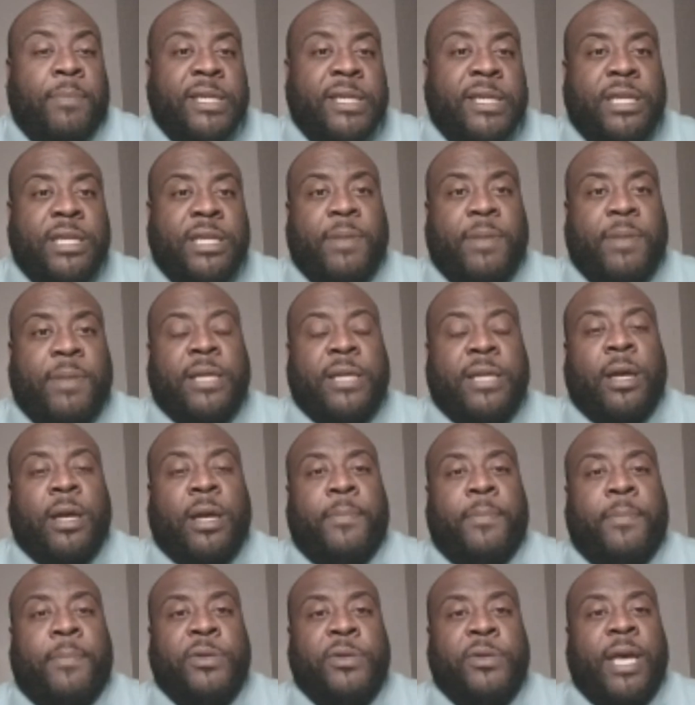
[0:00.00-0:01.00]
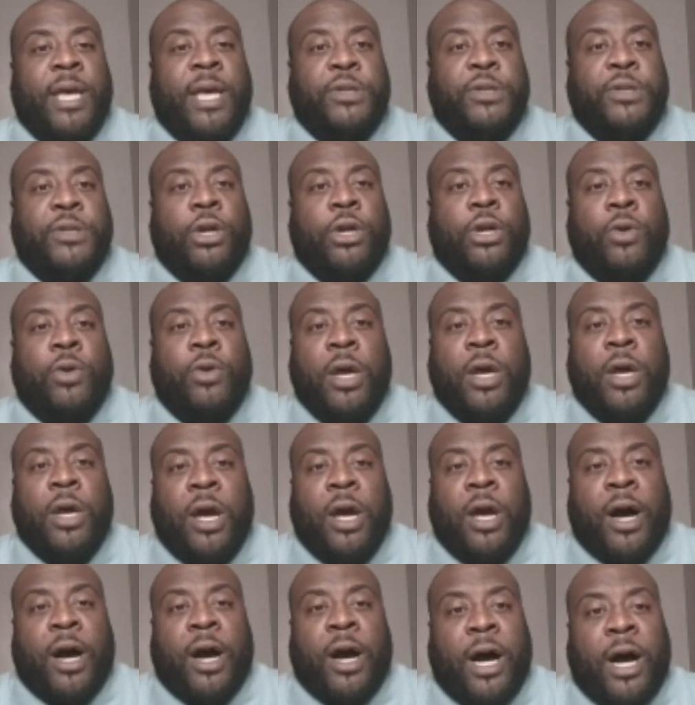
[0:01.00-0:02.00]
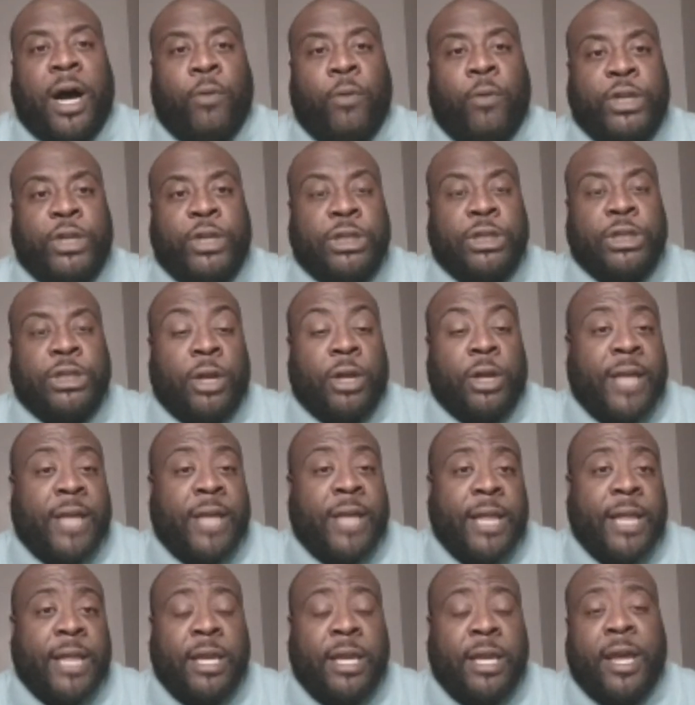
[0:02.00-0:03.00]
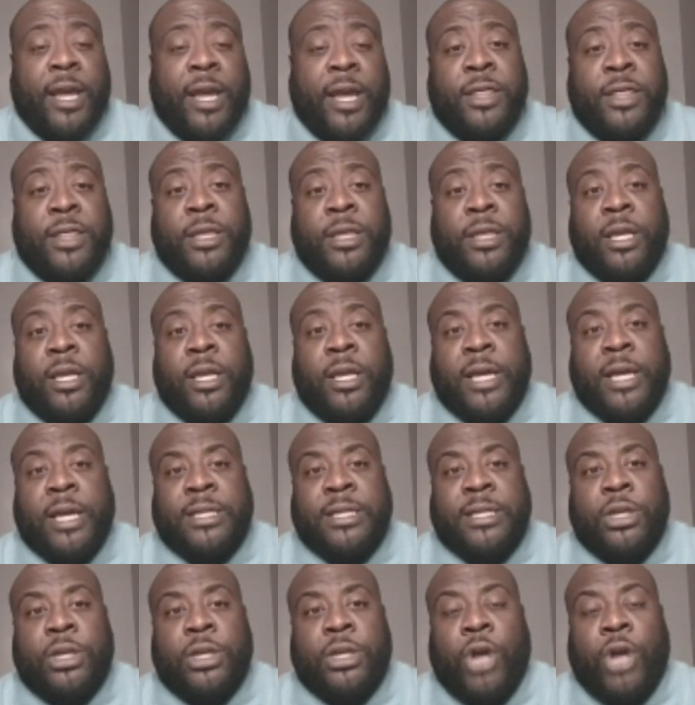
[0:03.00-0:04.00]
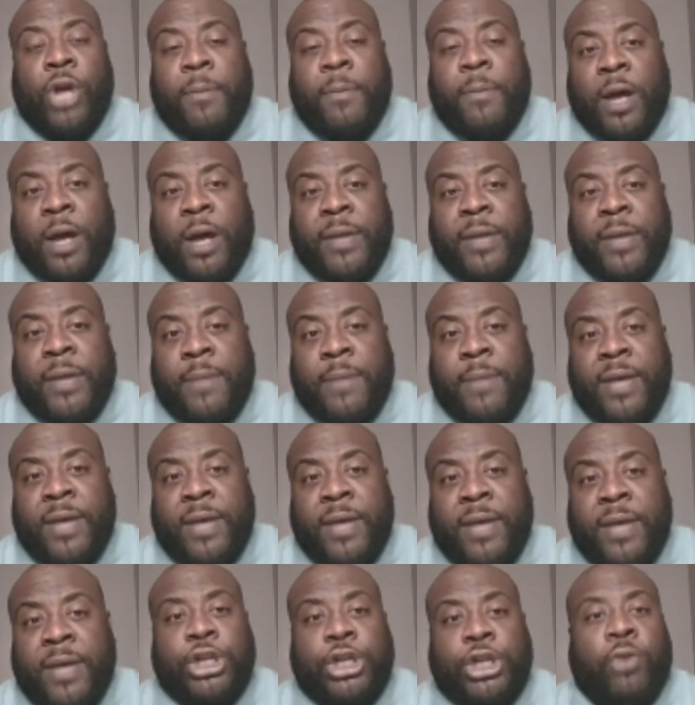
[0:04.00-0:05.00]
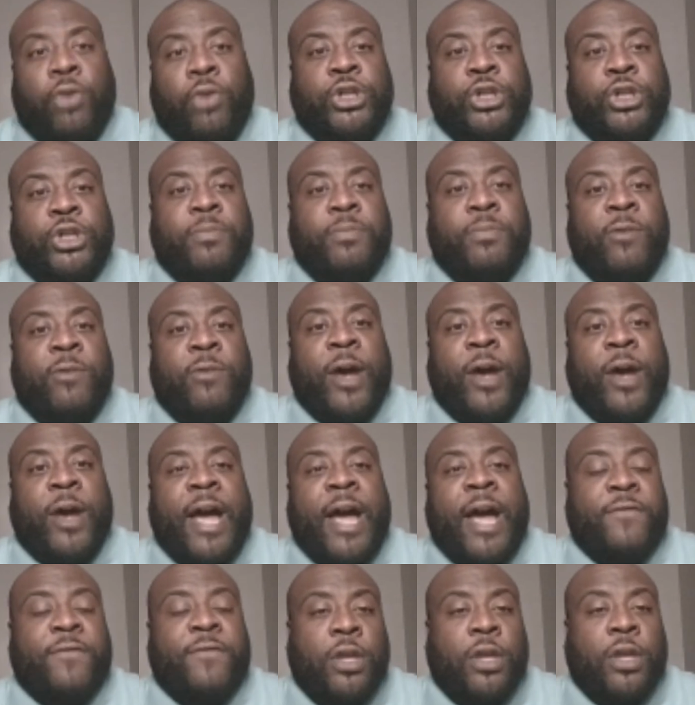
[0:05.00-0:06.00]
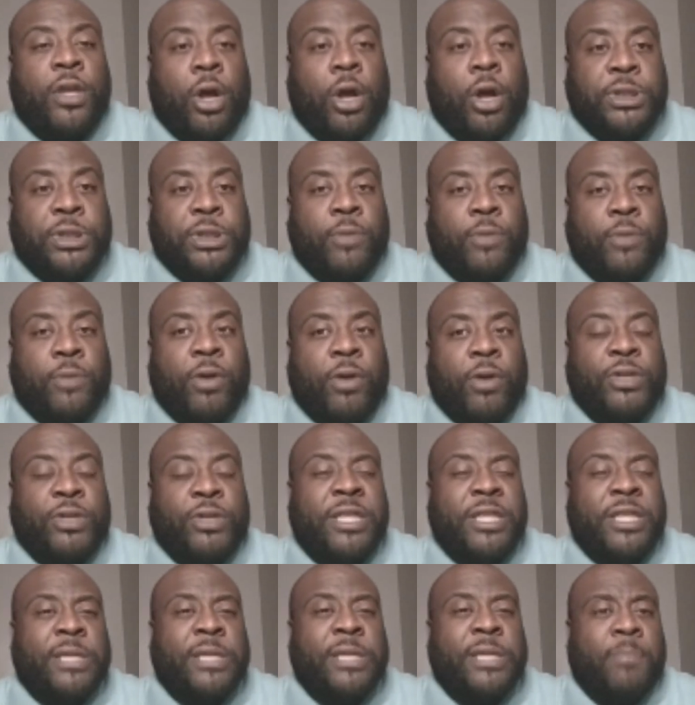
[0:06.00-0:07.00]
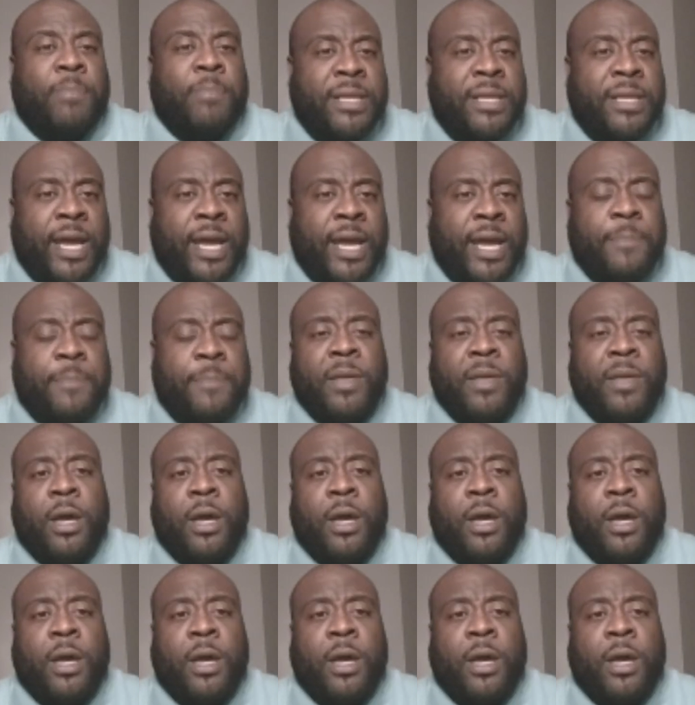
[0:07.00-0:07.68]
City post-game show, which is on nightly. And then, like I said, the upcoming NBA show, which will be right after the All-Star break, which I think is Monday.